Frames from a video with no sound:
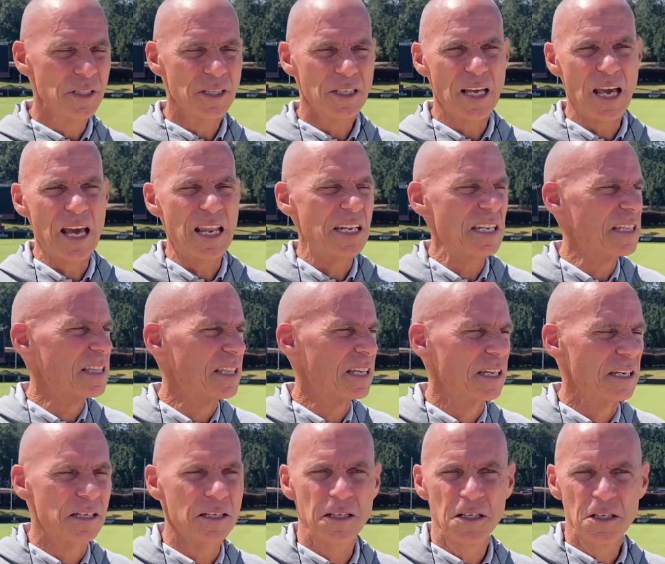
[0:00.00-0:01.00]

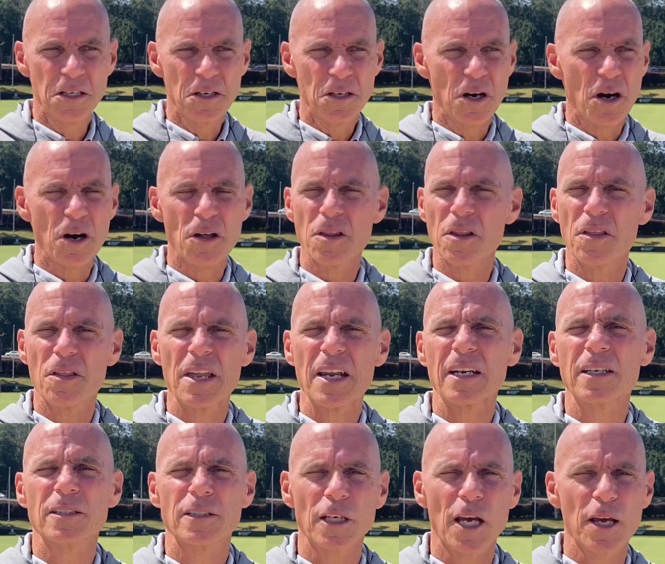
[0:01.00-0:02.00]
anything other than
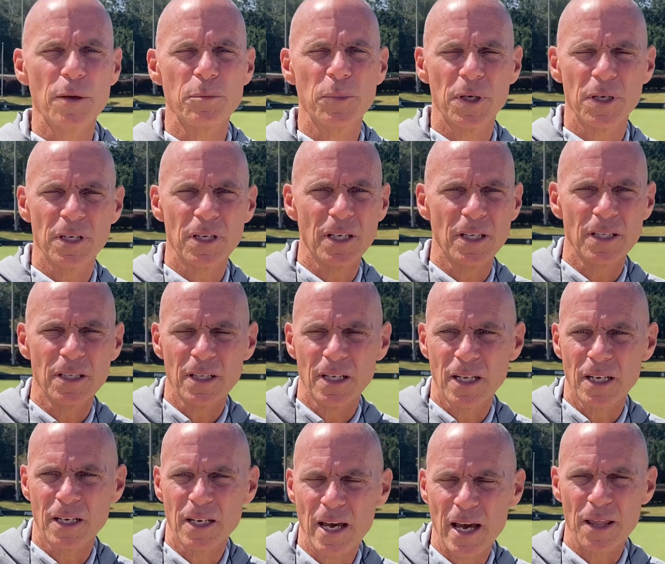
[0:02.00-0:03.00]
excitement.
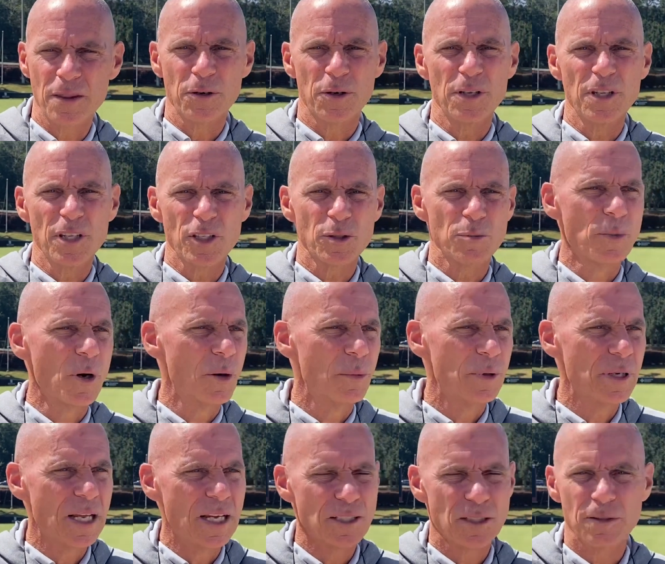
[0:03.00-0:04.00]
And Heather in this
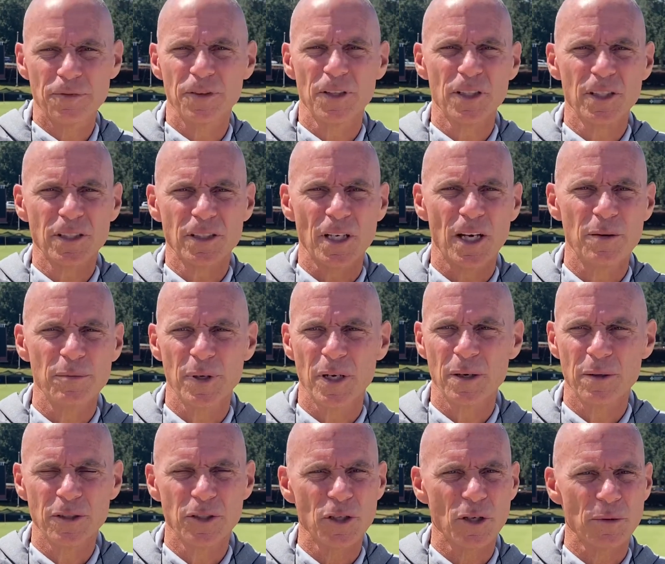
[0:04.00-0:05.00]
moment has to feel excitement
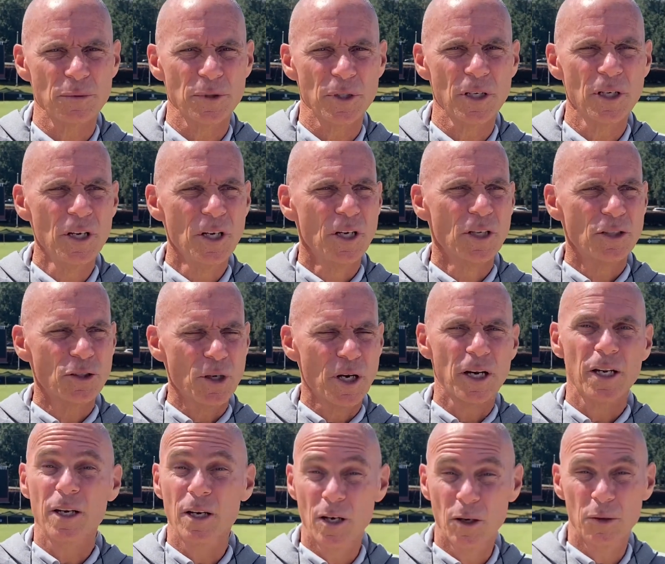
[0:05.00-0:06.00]
in terms of trying
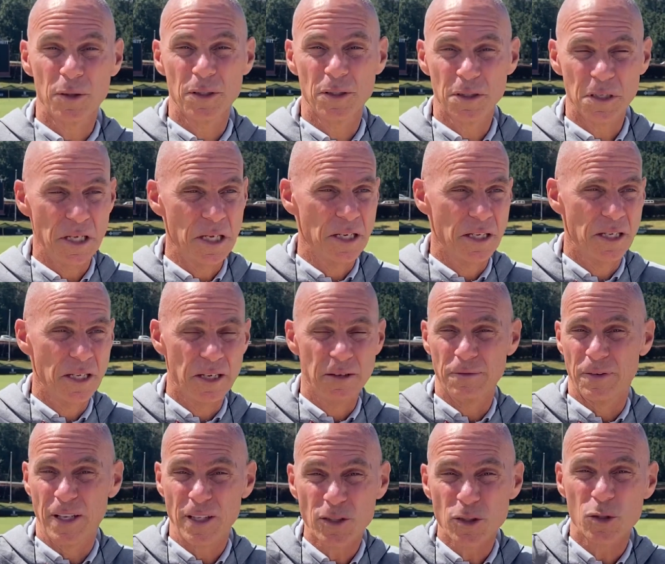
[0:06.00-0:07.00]
to go and
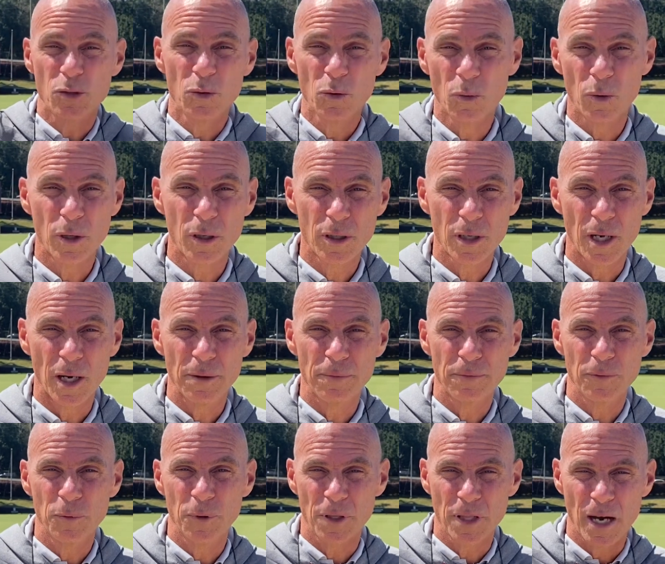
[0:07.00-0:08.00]
advance to a World Cup
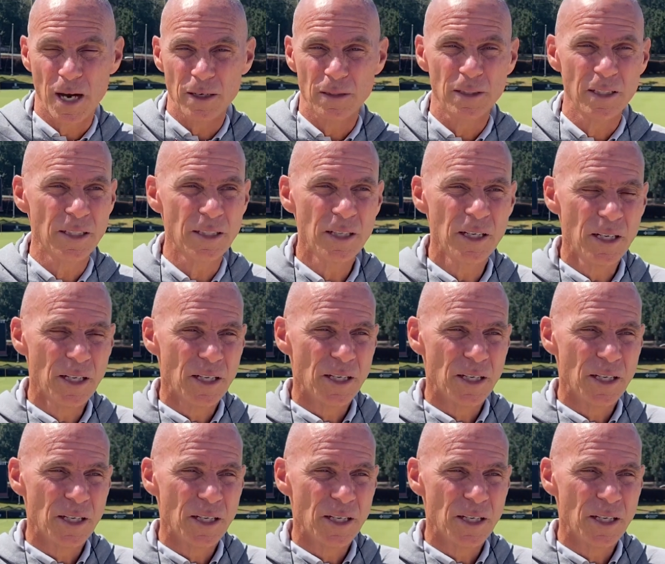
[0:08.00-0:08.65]
with Ireland.